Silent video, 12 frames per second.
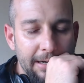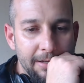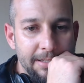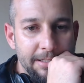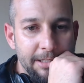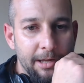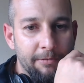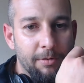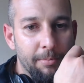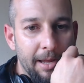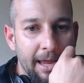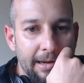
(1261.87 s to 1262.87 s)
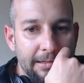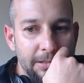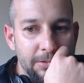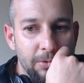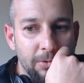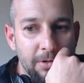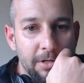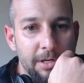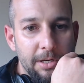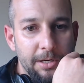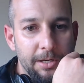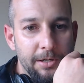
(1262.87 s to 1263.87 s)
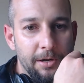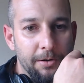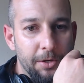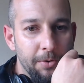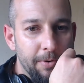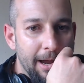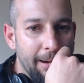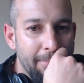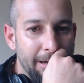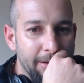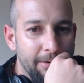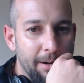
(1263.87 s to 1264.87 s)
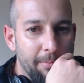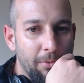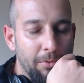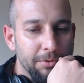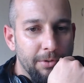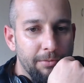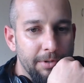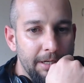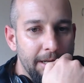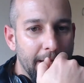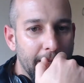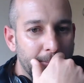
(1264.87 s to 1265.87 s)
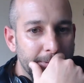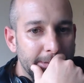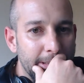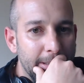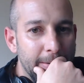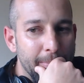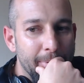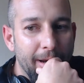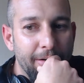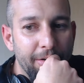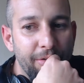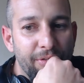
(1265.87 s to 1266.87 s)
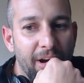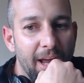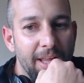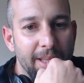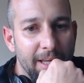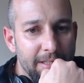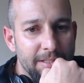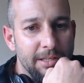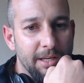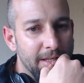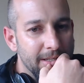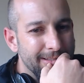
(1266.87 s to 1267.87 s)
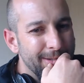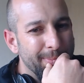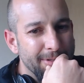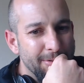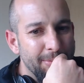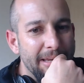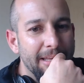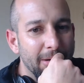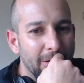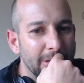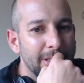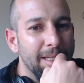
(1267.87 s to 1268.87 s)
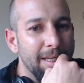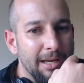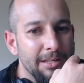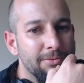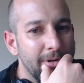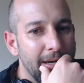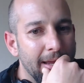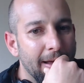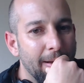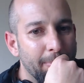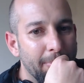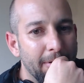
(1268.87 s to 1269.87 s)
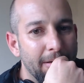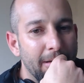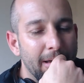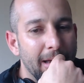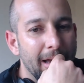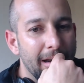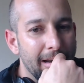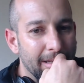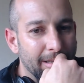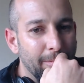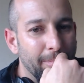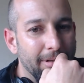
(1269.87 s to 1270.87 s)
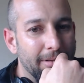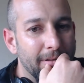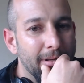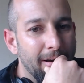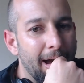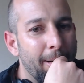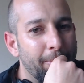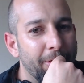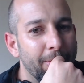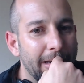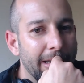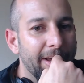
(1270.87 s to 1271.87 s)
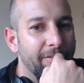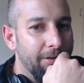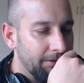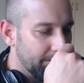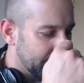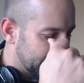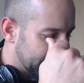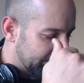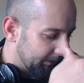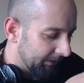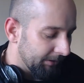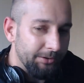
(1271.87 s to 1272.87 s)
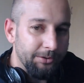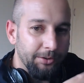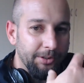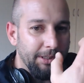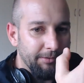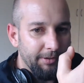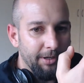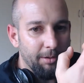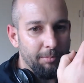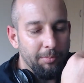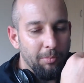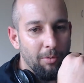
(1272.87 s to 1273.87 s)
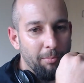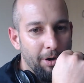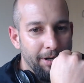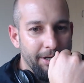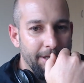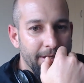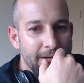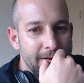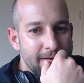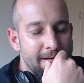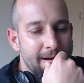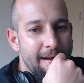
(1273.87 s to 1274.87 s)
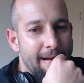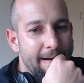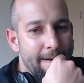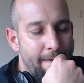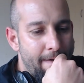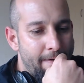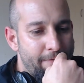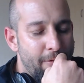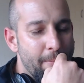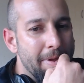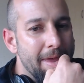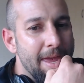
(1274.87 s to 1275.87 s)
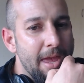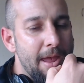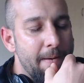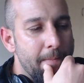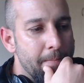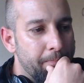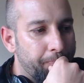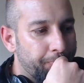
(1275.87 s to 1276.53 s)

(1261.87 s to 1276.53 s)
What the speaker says: notes that you get from cactus or cucumber. Cucumber also really helps, but I do find that super sweet also does really help a little bit, up to a level to give a little bit more body. For me,